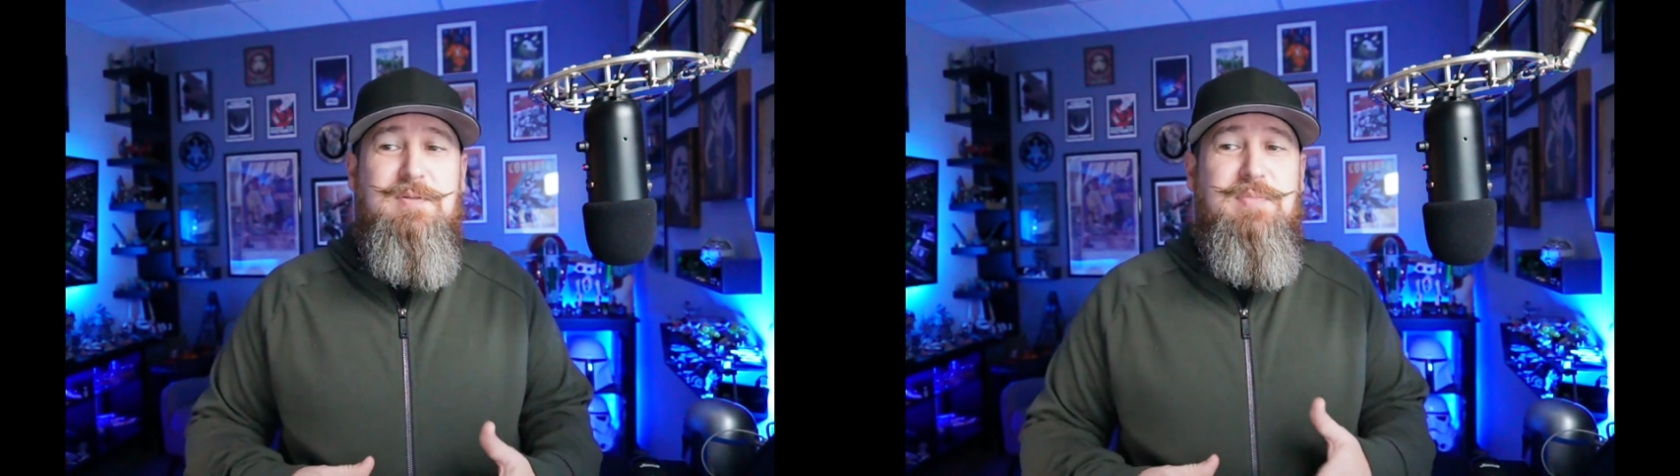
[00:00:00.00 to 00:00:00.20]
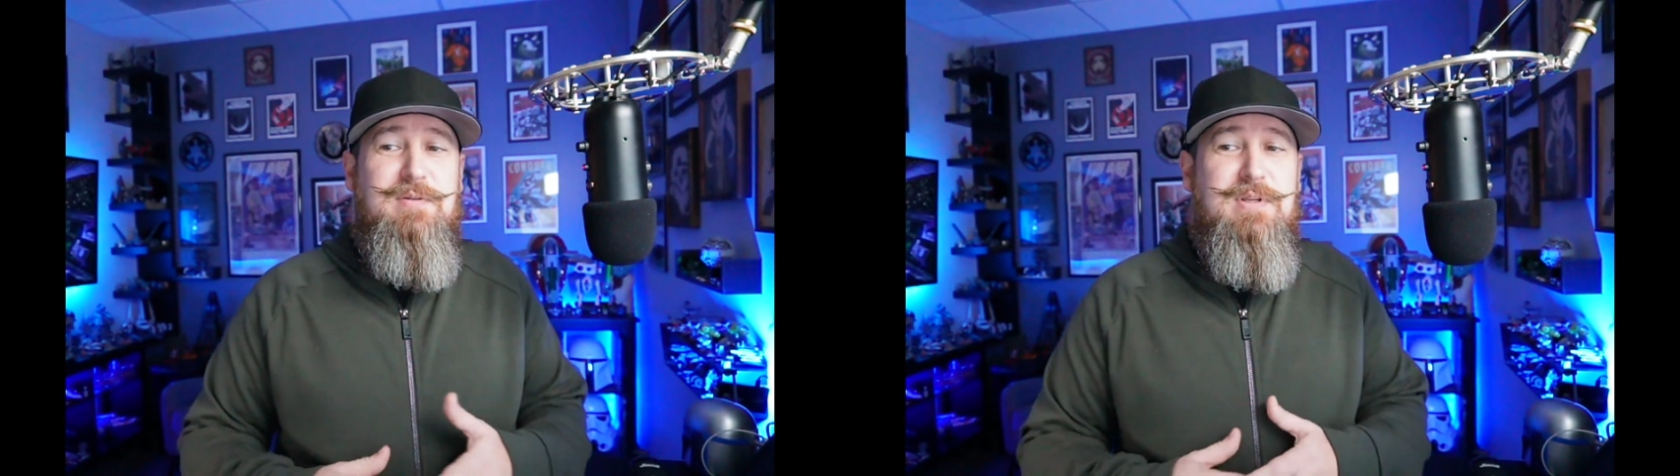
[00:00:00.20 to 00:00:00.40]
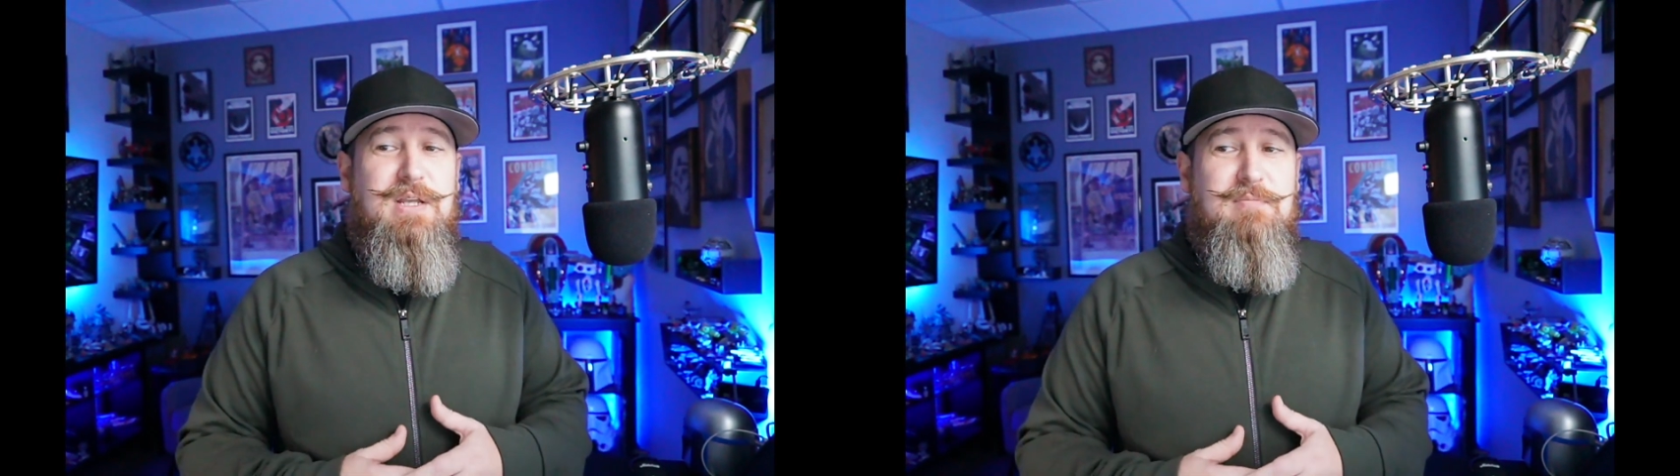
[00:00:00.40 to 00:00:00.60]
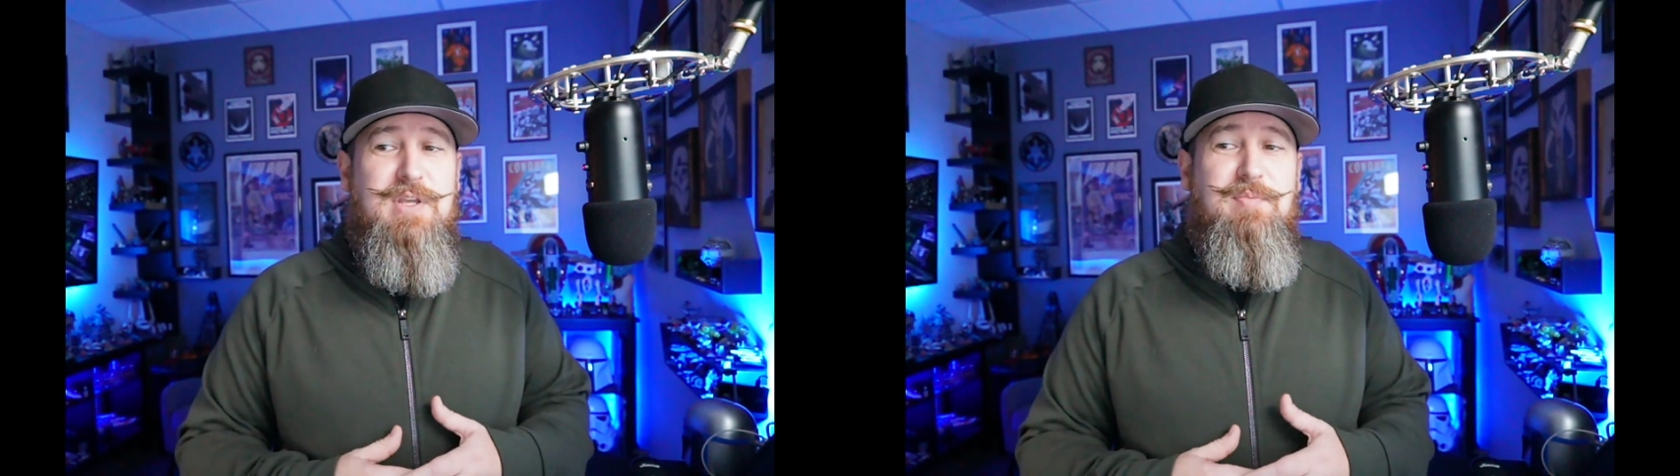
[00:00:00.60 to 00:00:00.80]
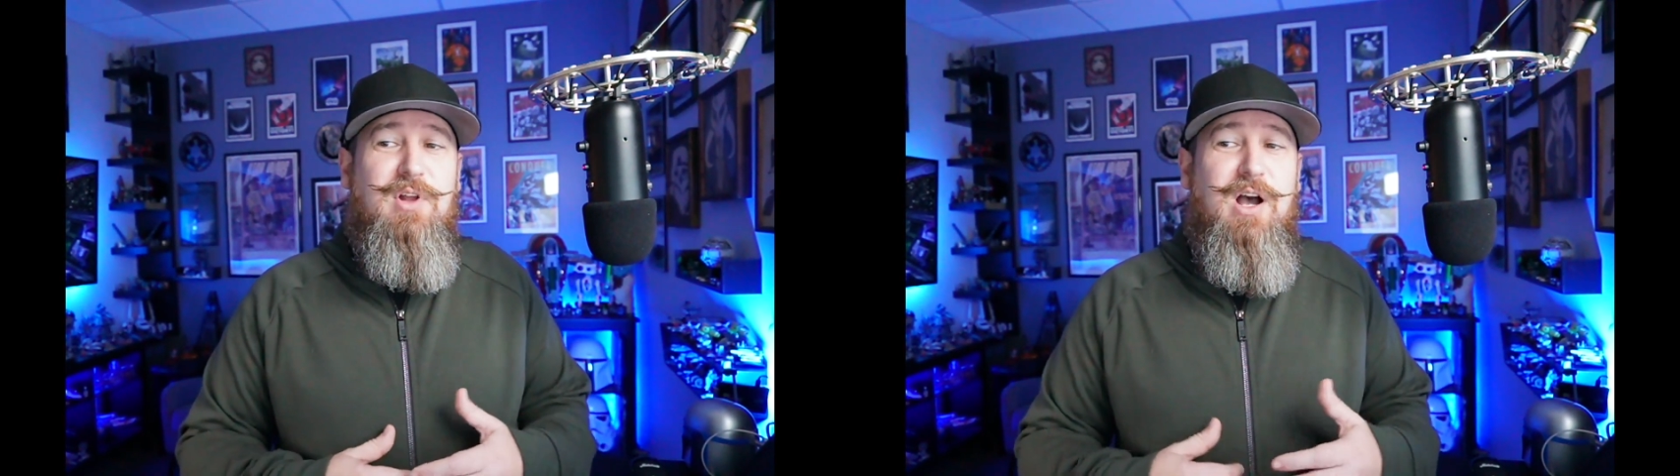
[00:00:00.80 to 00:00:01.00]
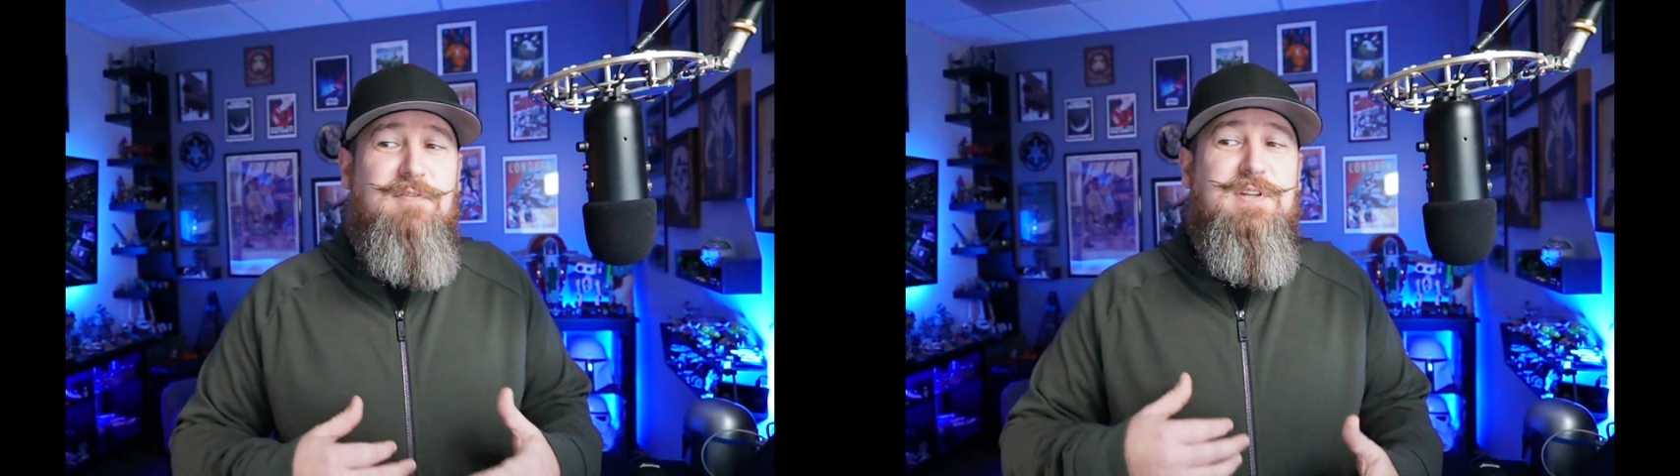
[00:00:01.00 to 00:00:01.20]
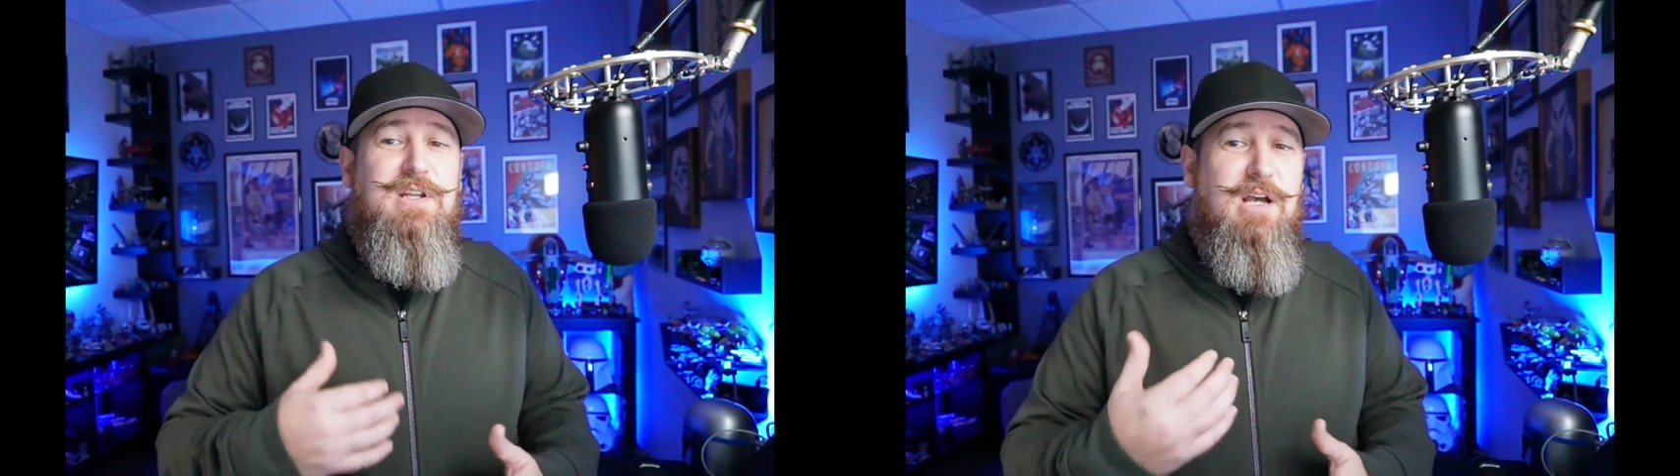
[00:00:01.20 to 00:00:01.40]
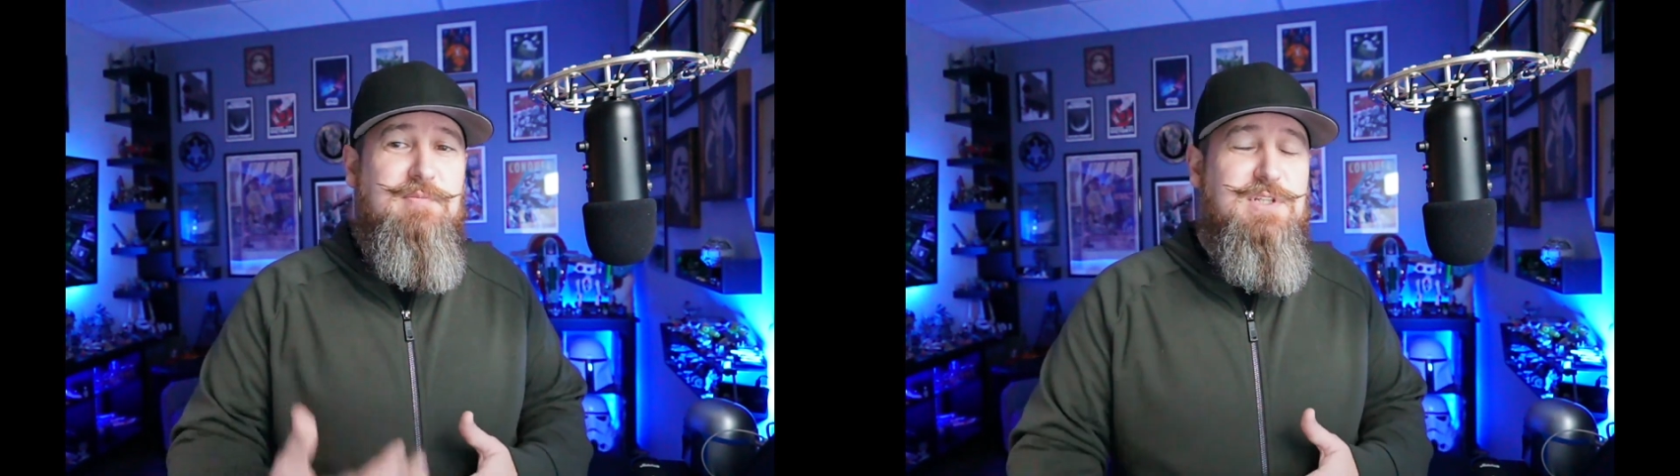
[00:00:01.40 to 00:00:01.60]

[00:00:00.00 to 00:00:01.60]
but people often come